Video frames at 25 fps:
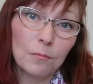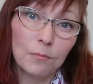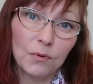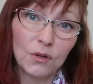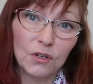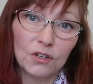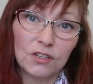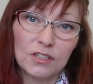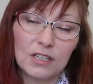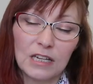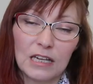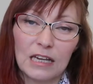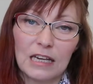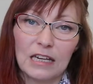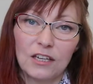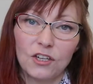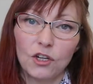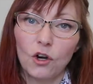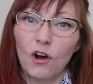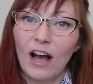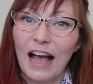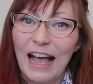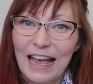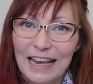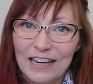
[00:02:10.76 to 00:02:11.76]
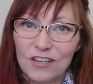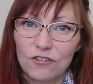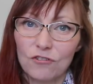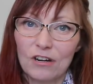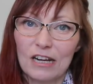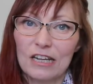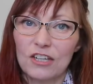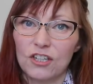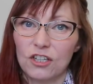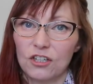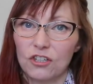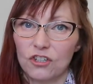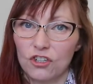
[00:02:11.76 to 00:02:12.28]
books in your age
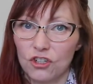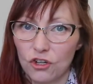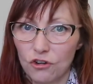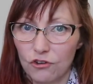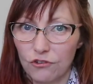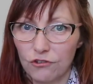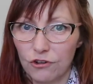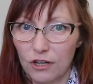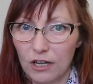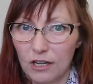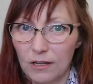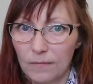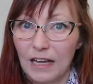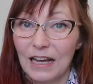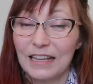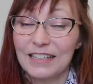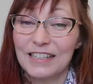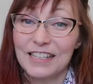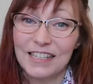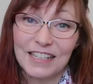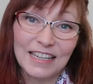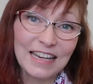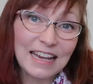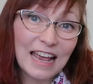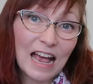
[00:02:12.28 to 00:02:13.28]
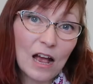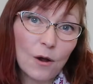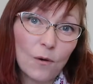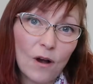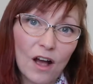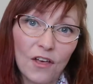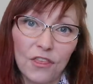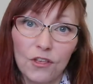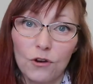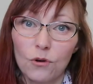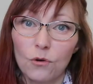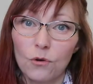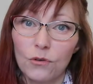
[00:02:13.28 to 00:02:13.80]
range and genre and see how
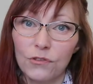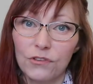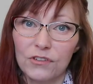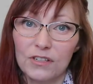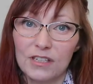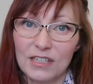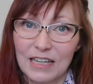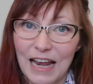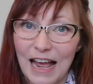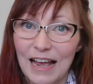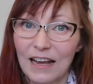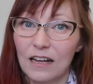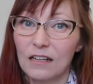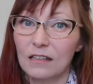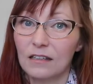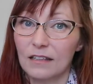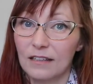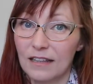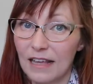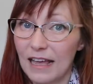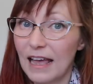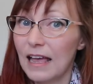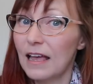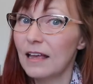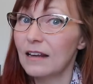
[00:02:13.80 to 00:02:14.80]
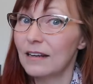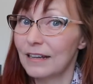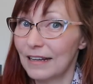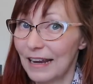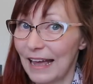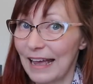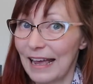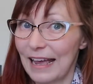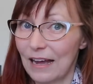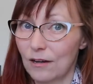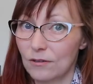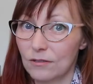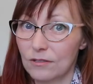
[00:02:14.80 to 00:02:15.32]
other authors tackle their
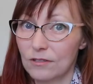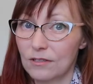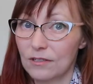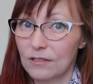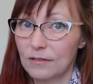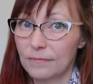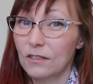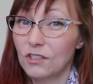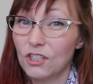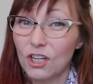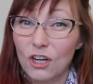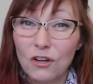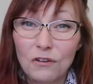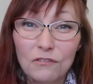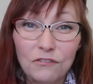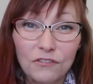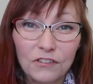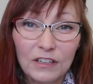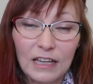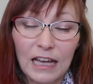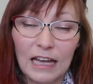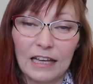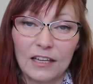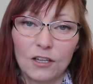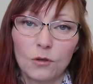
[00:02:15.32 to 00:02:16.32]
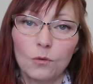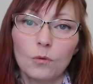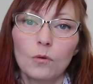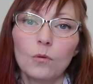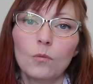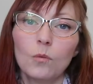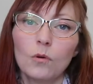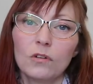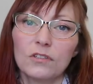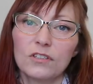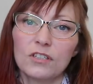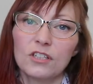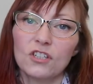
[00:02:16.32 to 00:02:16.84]
layouts. Don't forget, you will
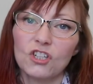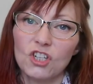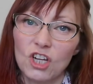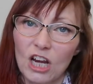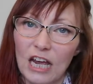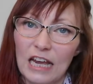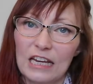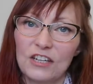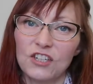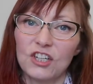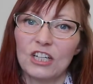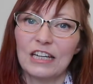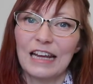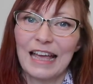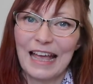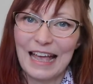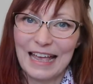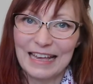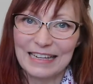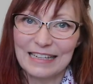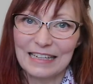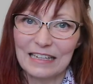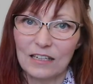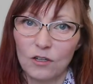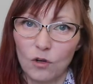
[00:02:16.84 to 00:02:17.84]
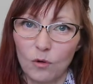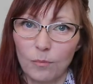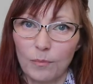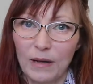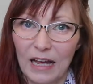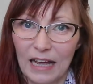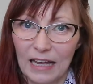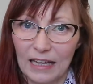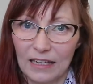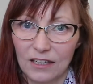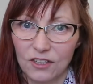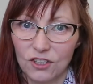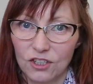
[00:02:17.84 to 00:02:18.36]
want to change and edit your
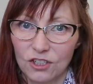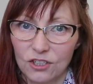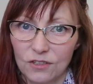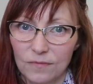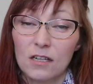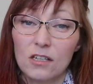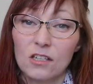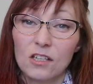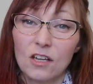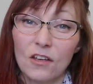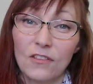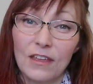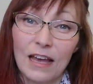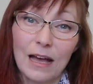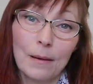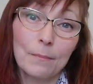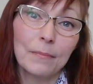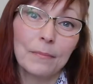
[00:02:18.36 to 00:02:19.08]
page. So that